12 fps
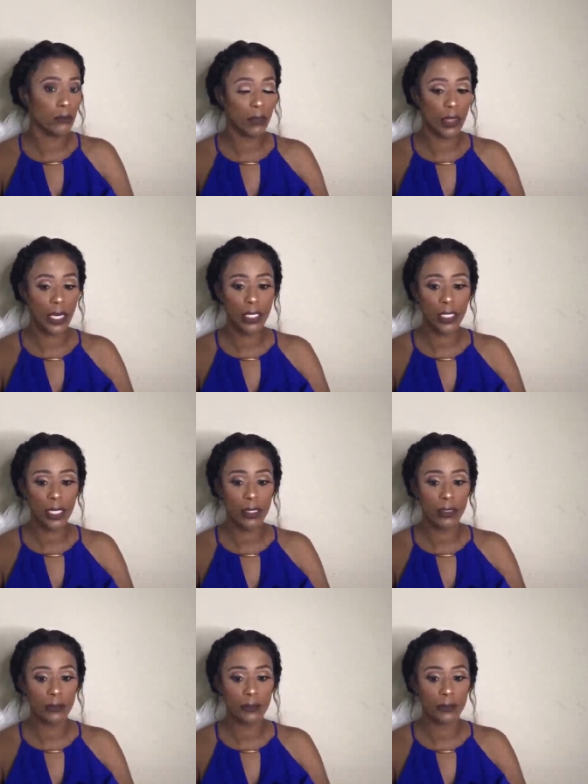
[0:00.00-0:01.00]
There you
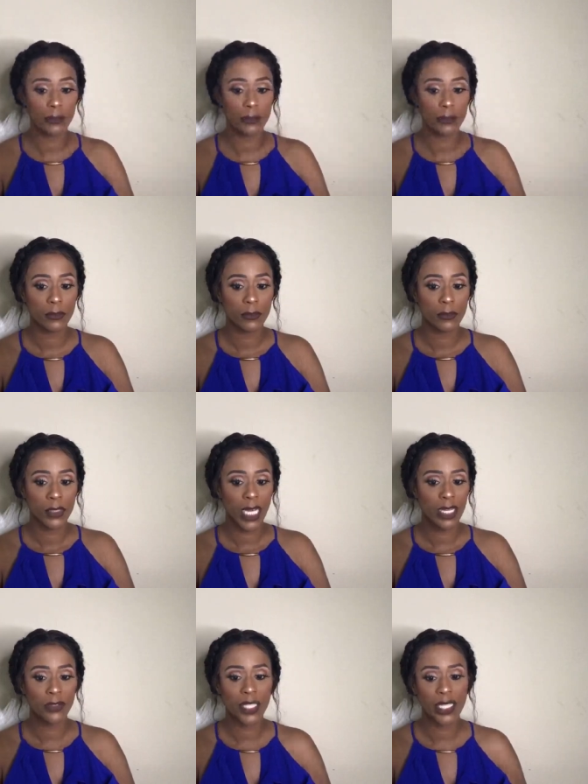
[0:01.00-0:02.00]
go.
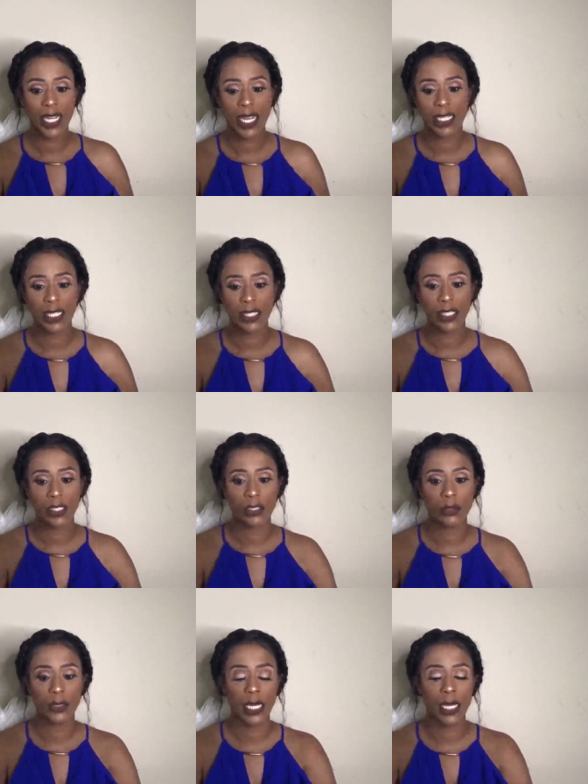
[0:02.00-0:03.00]
I don't think it had anything to
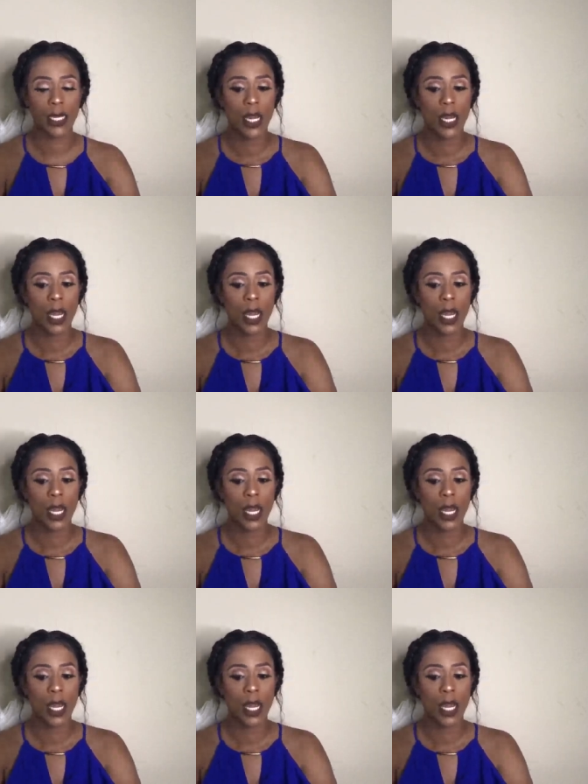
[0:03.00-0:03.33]
do with that.